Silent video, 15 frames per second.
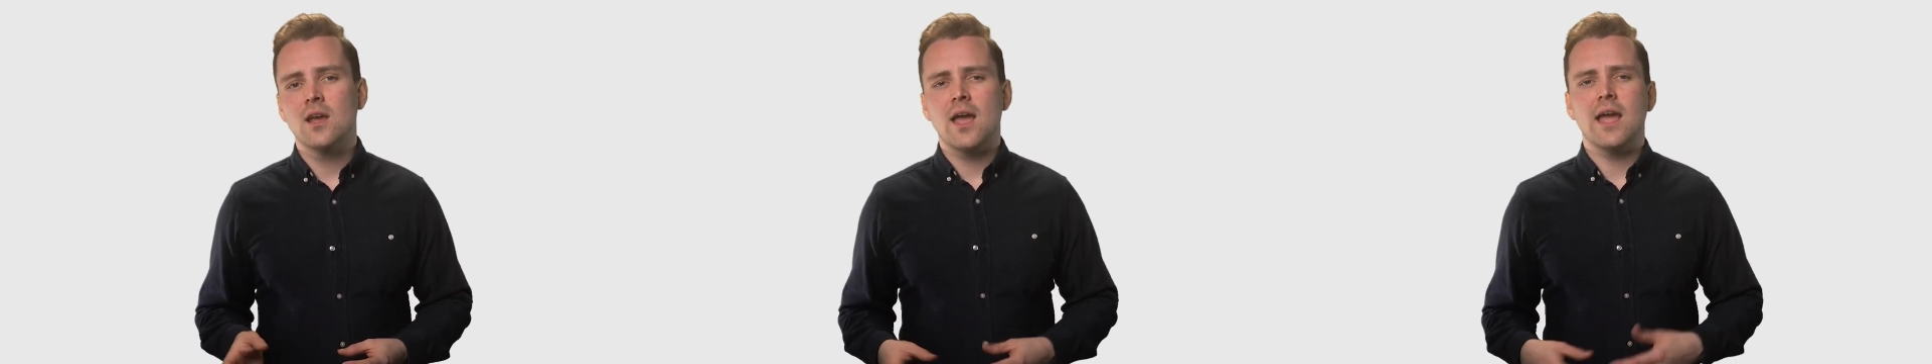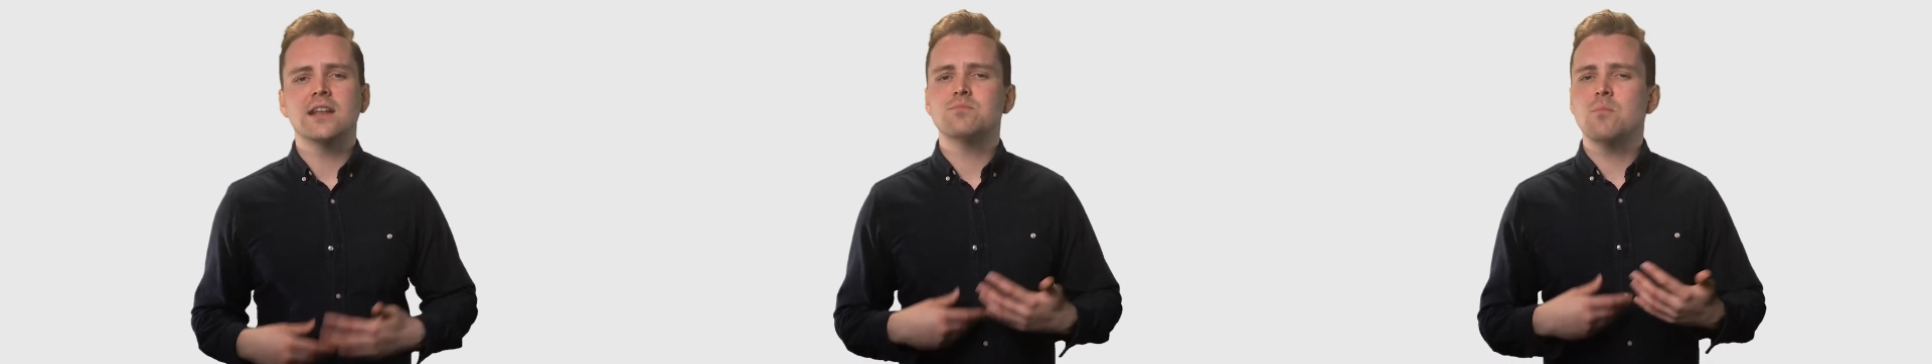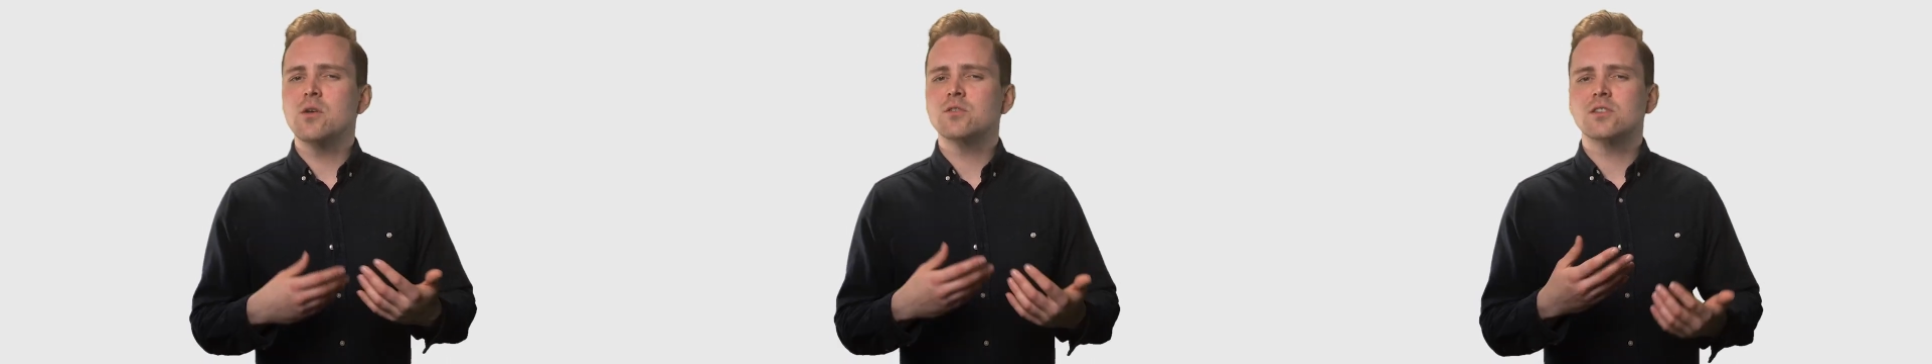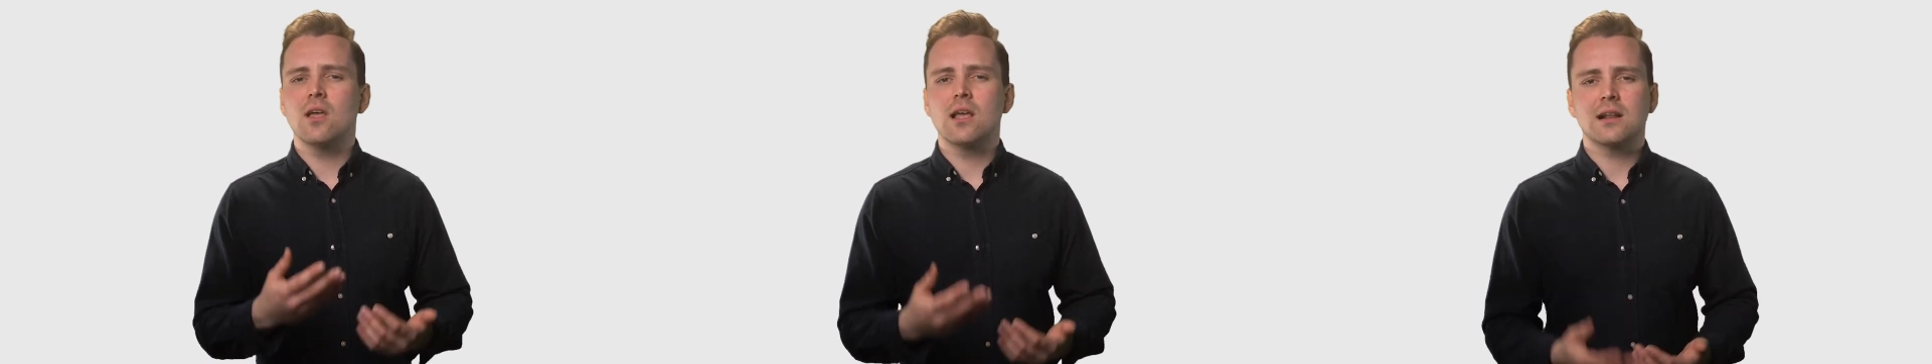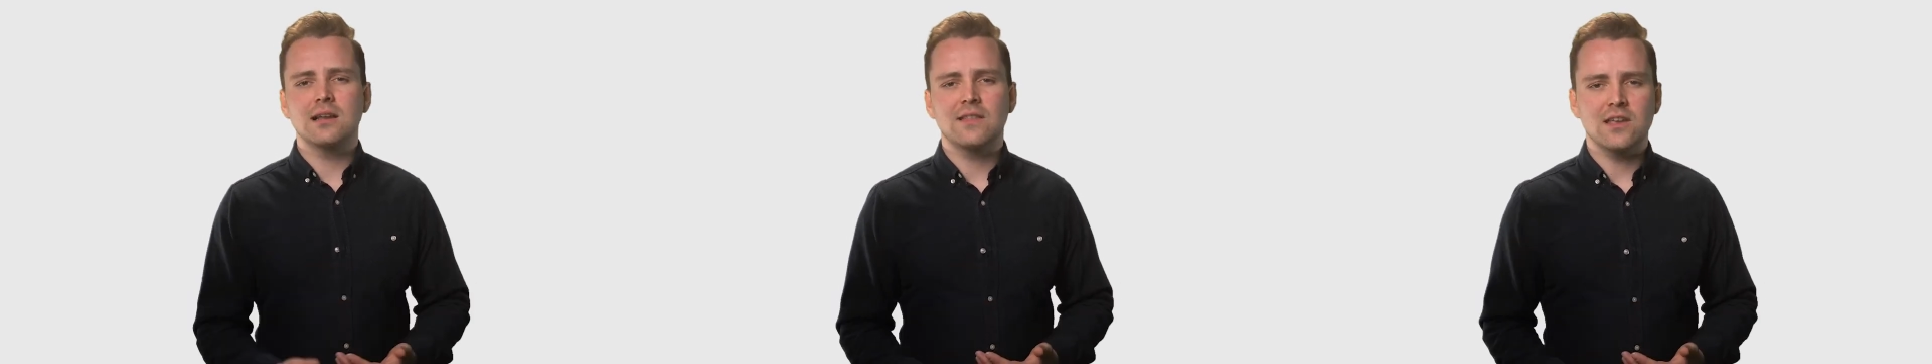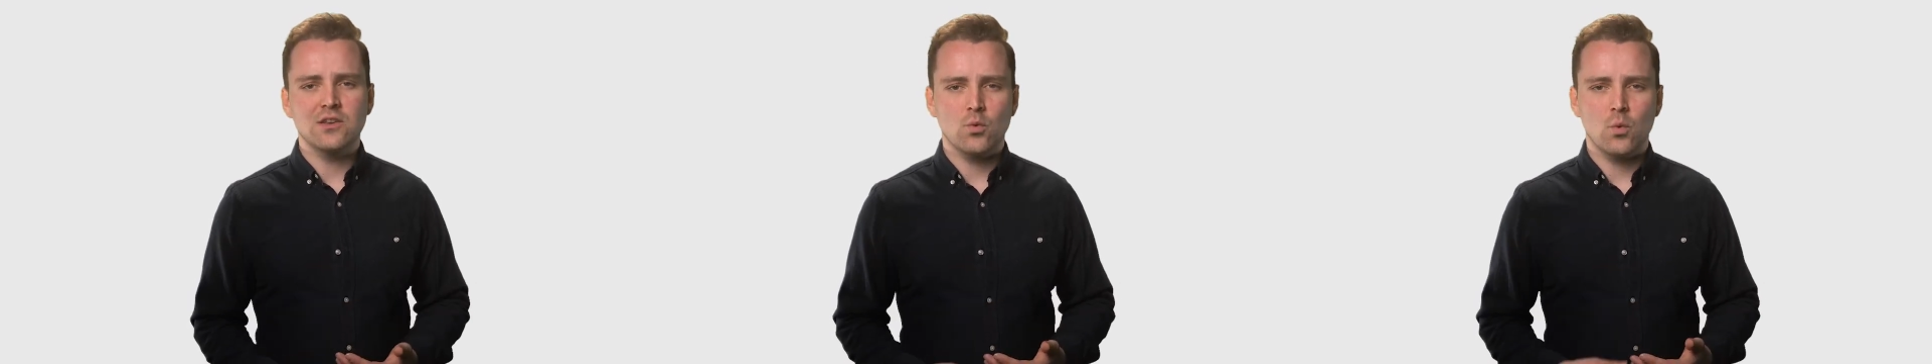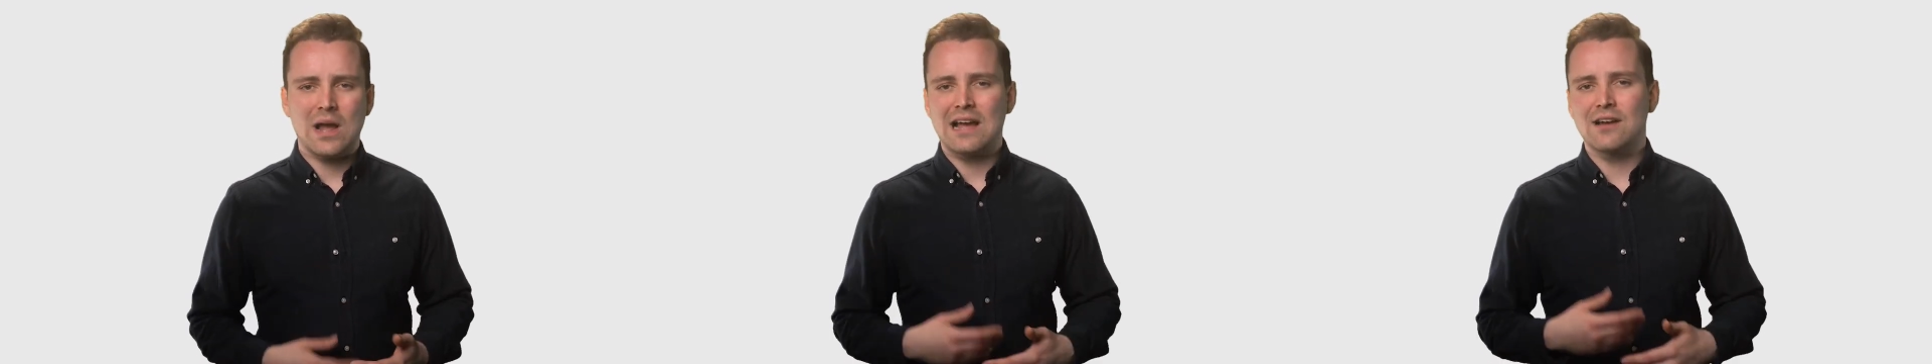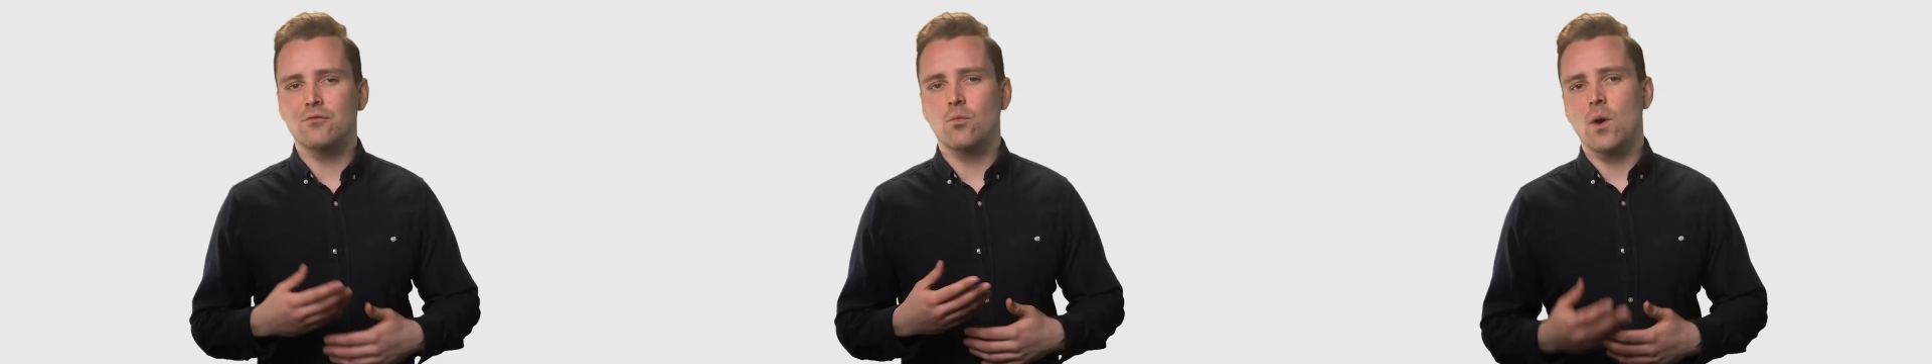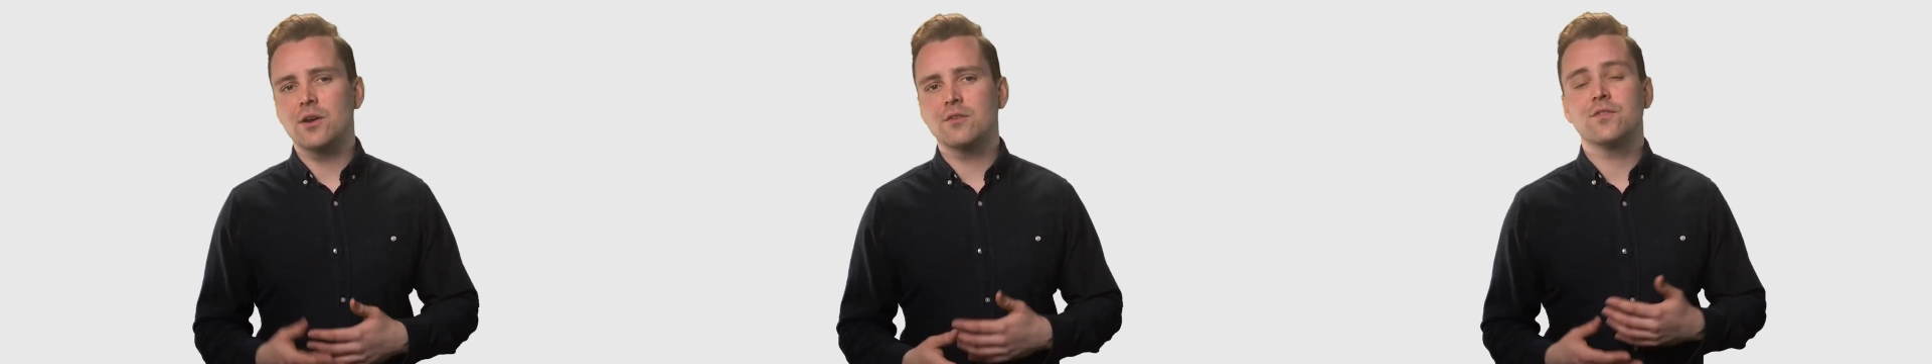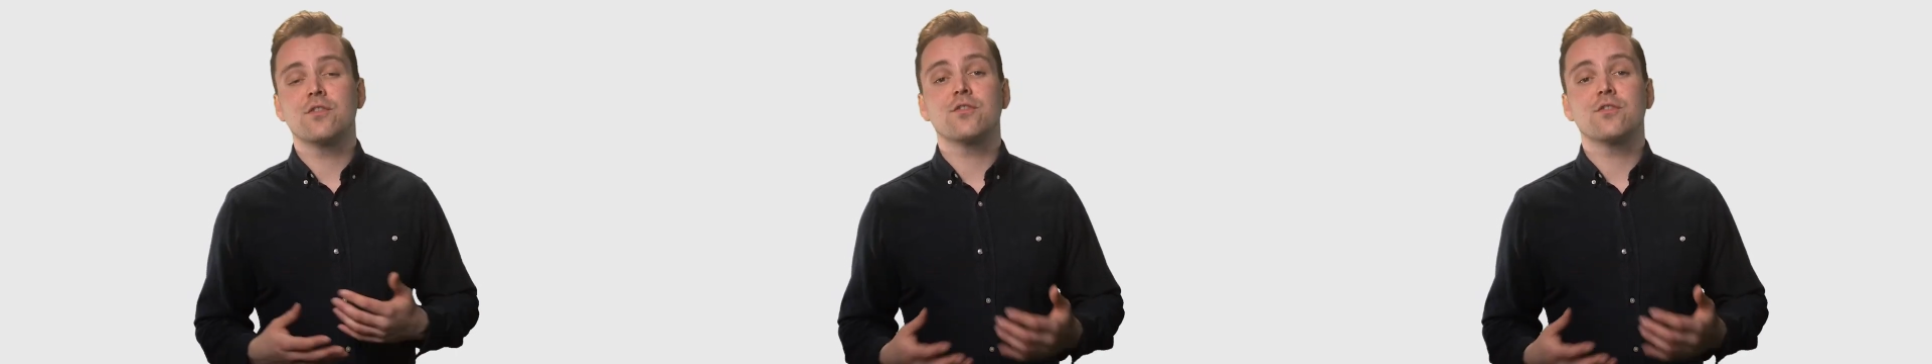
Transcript: It's most likely that you will have one of the